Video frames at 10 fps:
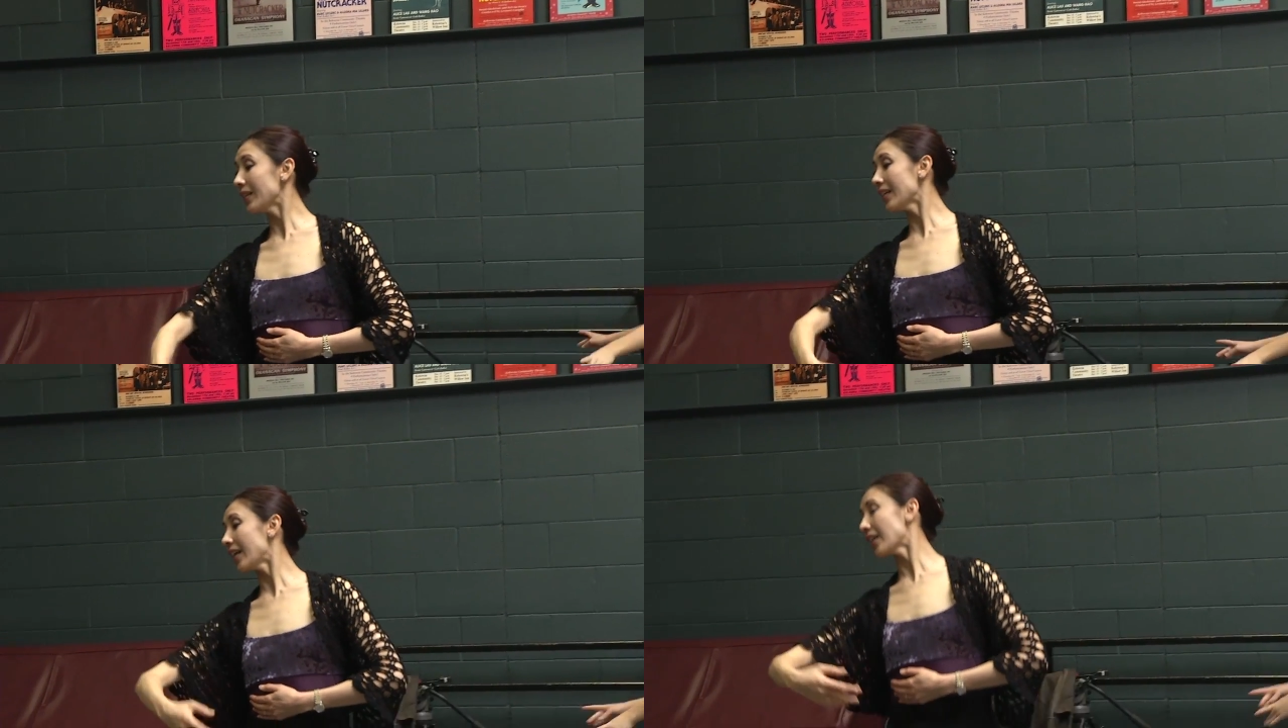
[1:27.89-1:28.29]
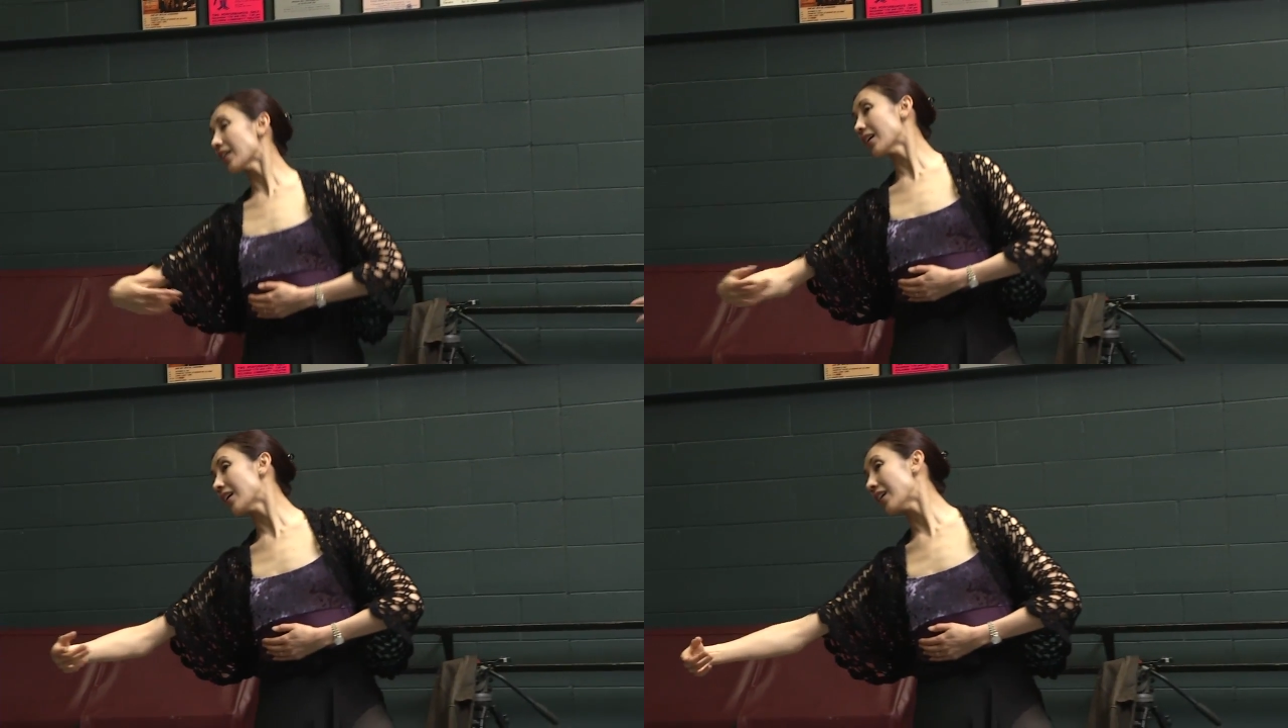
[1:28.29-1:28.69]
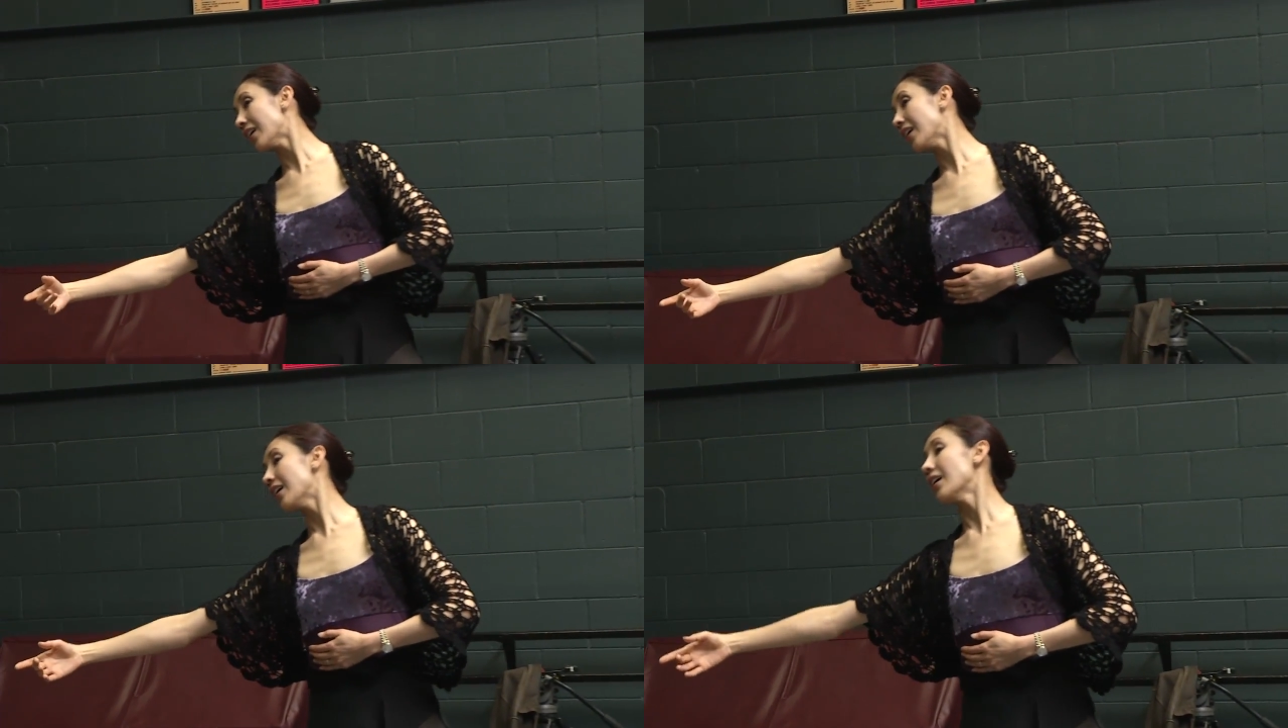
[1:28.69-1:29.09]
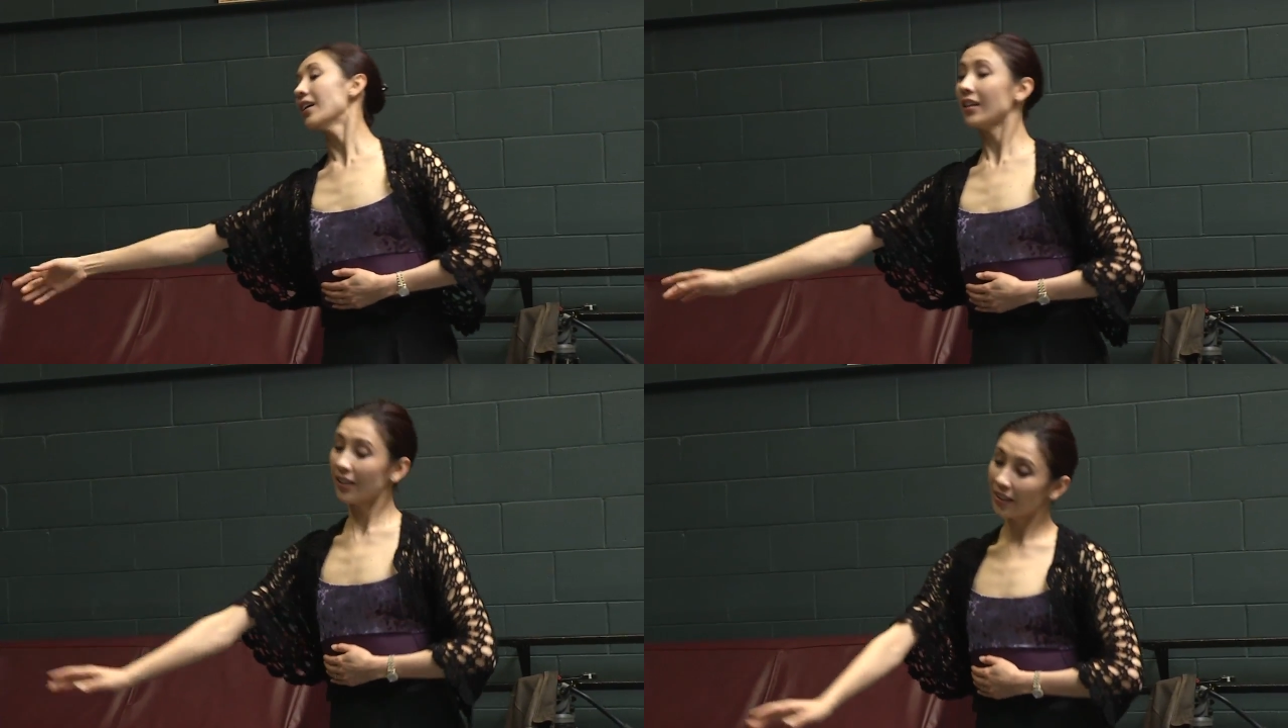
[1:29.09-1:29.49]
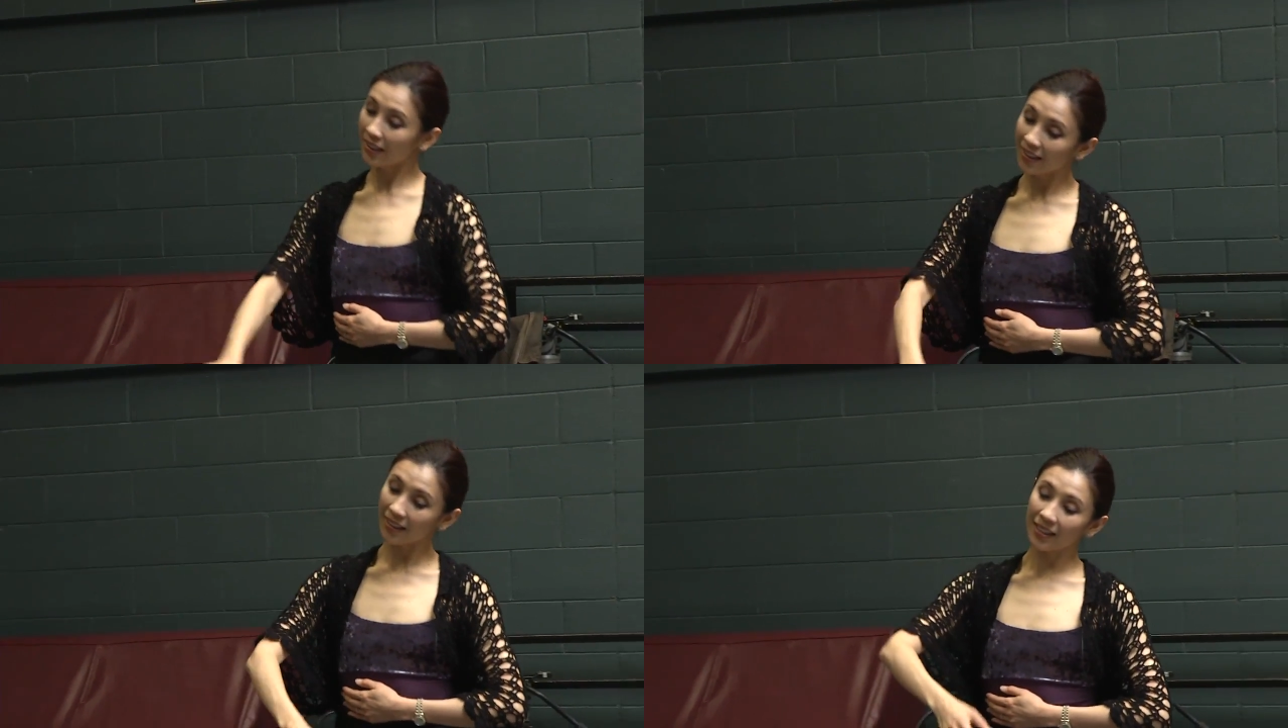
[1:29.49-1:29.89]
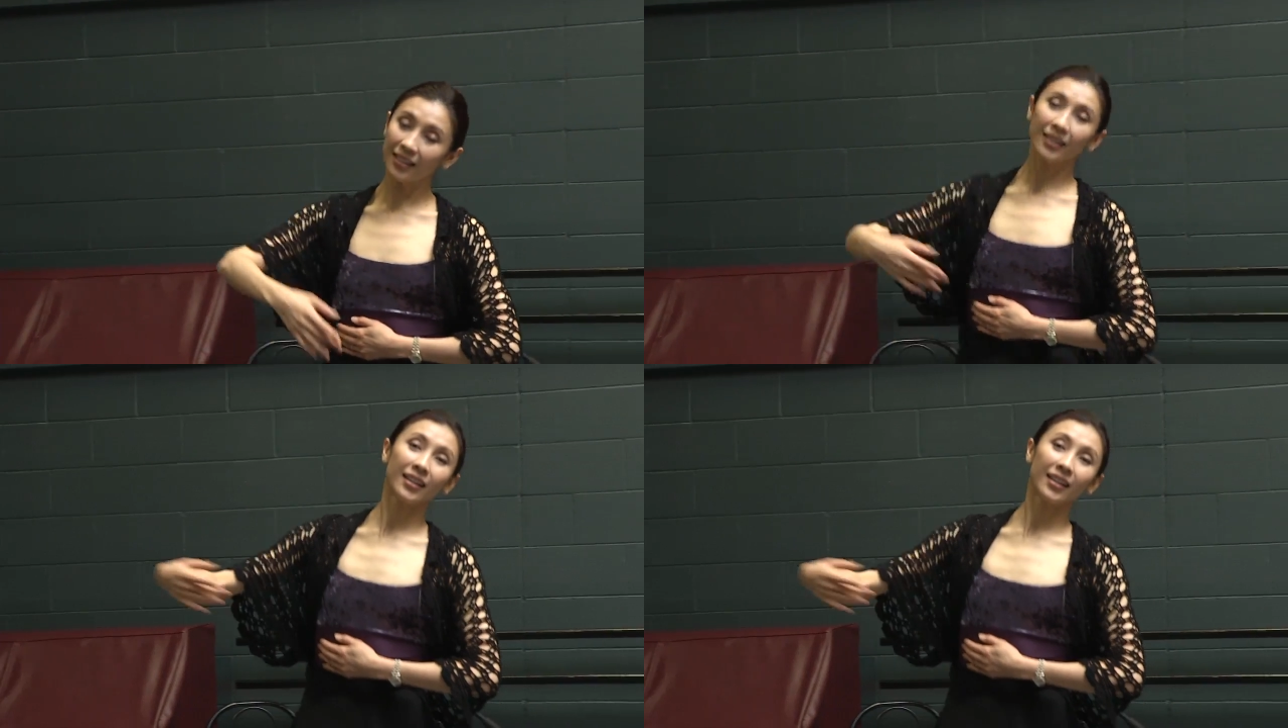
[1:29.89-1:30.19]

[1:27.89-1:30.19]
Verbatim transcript: to be on stage and still